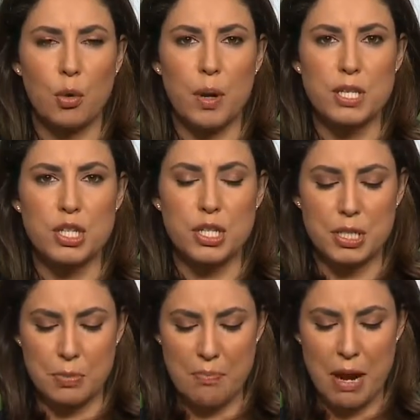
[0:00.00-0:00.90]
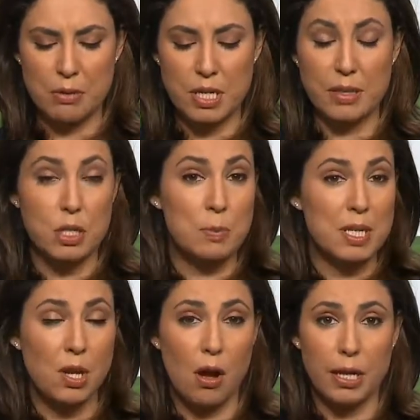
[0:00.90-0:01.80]
questions mounting, there's been
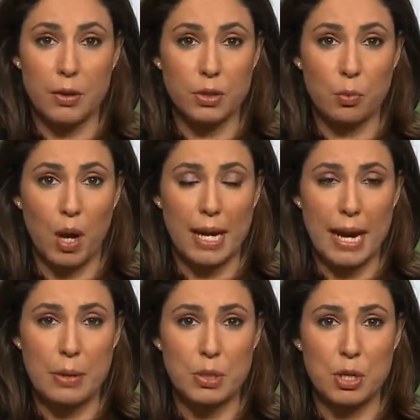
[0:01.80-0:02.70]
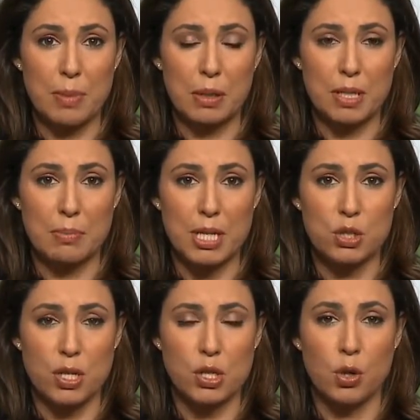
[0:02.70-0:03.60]
talk here at the White House about the
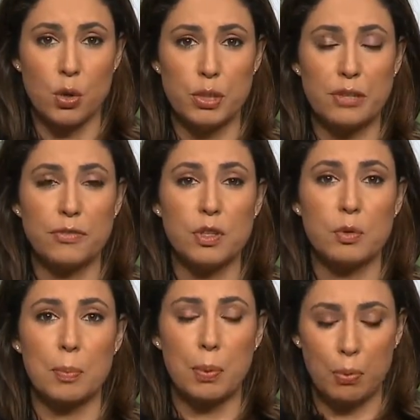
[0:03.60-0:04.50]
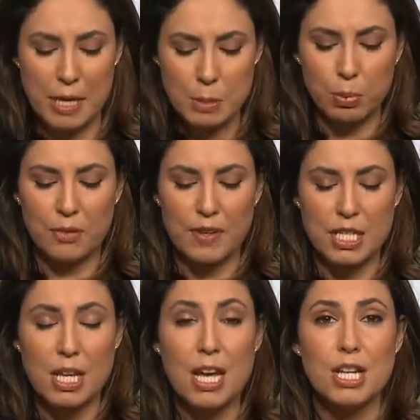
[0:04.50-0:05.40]
administration holding fewer press briefings.